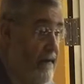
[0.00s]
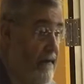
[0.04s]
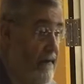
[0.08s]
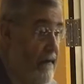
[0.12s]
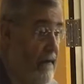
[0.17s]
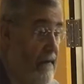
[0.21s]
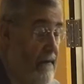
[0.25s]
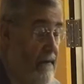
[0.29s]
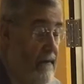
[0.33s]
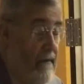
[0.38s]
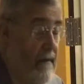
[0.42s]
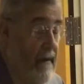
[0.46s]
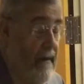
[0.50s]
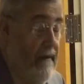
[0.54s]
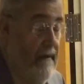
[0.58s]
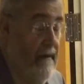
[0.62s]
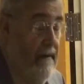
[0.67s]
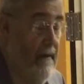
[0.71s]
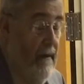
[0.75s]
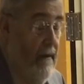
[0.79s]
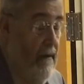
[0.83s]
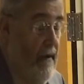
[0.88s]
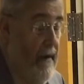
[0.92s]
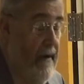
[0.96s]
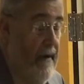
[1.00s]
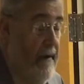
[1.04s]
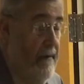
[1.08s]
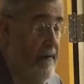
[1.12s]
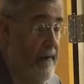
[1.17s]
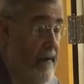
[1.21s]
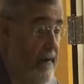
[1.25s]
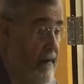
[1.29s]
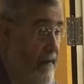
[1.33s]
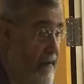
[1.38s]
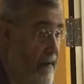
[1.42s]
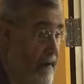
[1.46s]
So, so I still wind
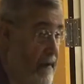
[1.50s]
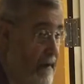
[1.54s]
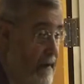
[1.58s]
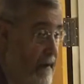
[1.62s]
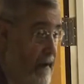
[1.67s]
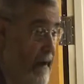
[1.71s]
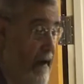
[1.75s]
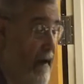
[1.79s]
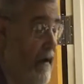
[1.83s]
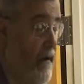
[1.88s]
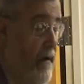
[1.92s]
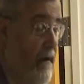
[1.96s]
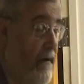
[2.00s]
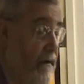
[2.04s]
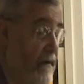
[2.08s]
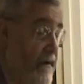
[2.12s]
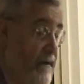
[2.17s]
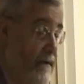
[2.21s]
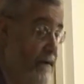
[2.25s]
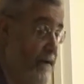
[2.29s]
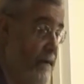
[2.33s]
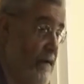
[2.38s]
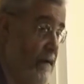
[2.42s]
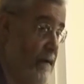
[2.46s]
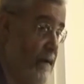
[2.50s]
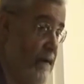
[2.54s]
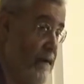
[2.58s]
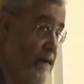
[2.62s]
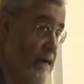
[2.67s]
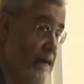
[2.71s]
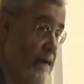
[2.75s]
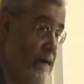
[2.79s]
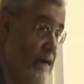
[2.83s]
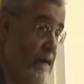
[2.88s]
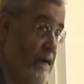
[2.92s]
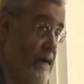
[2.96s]
up doing it. I always do it.
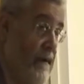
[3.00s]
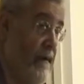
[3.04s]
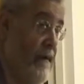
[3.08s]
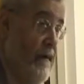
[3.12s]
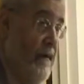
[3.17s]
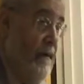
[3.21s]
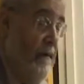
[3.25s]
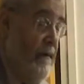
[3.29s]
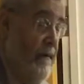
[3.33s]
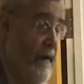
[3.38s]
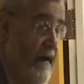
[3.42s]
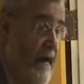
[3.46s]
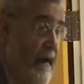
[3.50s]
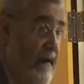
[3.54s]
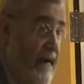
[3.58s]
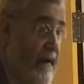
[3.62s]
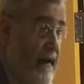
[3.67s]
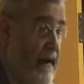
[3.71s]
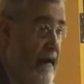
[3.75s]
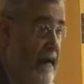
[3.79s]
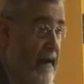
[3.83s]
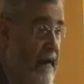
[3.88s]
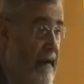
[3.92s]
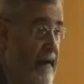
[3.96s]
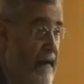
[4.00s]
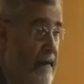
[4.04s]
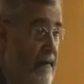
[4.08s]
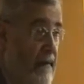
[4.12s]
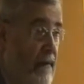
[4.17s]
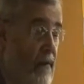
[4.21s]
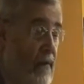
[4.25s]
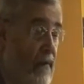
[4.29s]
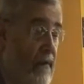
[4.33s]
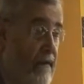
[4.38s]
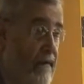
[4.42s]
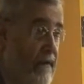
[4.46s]
But I, I, the
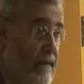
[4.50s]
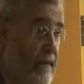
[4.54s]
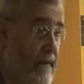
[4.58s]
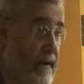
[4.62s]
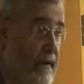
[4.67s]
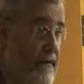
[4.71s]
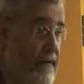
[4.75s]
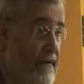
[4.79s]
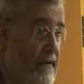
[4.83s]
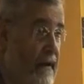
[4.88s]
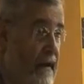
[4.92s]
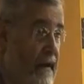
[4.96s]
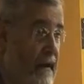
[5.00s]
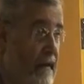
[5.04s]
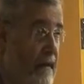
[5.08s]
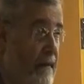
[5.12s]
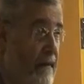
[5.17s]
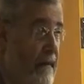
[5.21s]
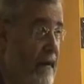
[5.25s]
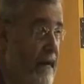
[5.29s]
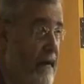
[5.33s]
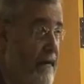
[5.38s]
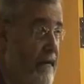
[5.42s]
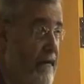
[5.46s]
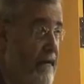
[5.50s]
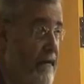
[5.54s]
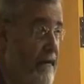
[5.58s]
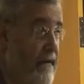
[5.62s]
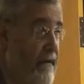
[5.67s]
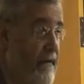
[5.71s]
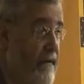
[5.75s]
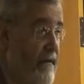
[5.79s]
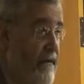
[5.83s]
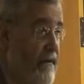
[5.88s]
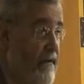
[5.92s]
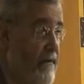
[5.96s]
more information you got, the better your
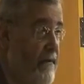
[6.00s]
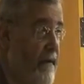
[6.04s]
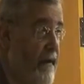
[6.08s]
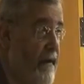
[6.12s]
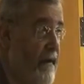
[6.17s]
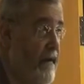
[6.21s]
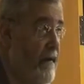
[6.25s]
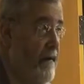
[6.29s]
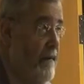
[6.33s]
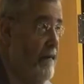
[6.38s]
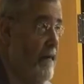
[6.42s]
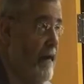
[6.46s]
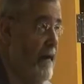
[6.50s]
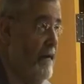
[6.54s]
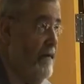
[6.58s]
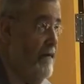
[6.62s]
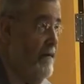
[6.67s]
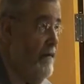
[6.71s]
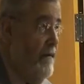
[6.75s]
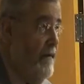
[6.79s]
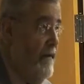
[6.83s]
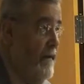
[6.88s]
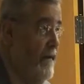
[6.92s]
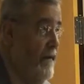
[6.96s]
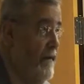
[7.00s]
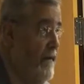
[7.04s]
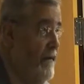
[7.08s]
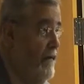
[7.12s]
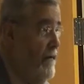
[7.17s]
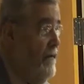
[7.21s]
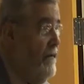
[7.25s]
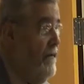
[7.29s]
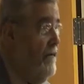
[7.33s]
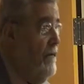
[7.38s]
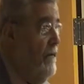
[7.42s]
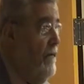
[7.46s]
decision-making
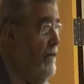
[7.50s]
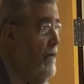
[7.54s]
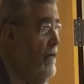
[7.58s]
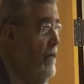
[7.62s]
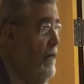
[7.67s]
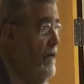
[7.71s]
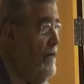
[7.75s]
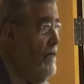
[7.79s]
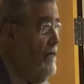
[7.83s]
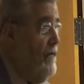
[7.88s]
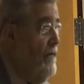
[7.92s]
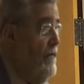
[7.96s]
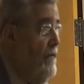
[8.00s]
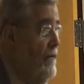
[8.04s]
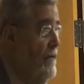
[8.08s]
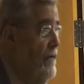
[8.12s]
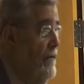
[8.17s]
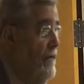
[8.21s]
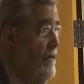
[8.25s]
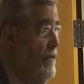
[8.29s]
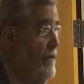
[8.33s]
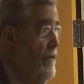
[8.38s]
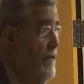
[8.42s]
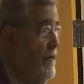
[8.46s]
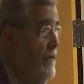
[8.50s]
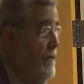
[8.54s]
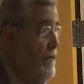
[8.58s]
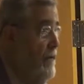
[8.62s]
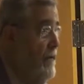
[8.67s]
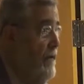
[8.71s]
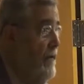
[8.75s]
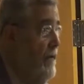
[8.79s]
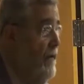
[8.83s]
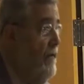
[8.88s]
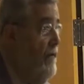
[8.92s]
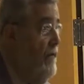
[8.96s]
possibilities. You have a question?
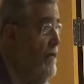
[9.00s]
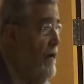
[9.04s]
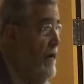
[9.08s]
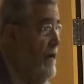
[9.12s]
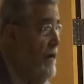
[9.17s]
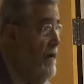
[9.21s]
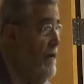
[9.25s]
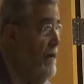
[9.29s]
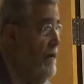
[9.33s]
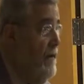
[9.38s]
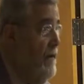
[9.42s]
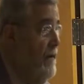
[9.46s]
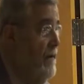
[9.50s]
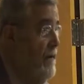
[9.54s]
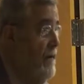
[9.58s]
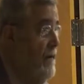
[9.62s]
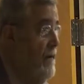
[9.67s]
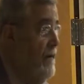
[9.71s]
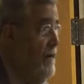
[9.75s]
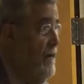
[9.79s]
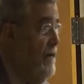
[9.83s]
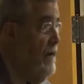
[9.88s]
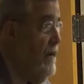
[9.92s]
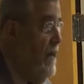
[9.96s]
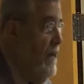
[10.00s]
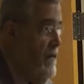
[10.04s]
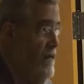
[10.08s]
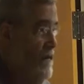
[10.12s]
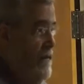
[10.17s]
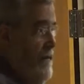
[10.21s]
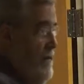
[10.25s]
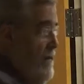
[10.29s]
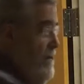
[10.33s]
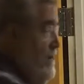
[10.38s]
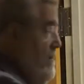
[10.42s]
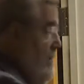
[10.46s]
You're agreeing?
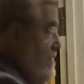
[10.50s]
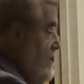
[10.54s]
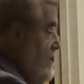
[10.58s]
Yes.